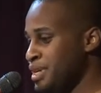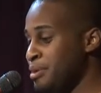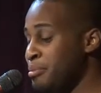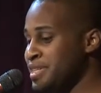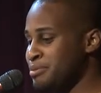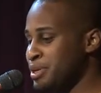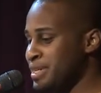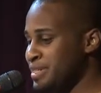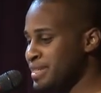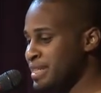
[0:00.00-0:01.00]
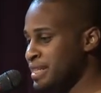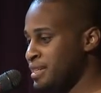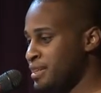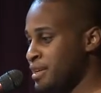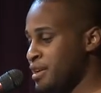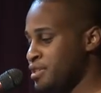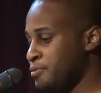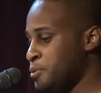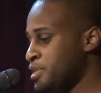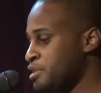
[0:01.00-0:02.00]
Amazing place. So
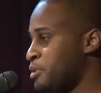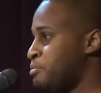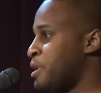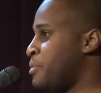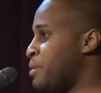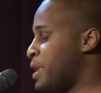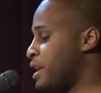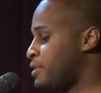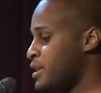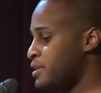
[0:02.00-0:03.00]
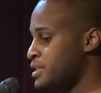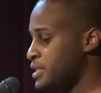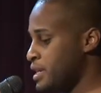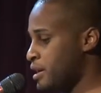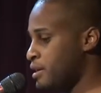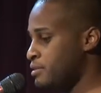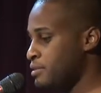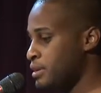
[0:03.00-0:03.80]
first, a little bit about my background. Uh,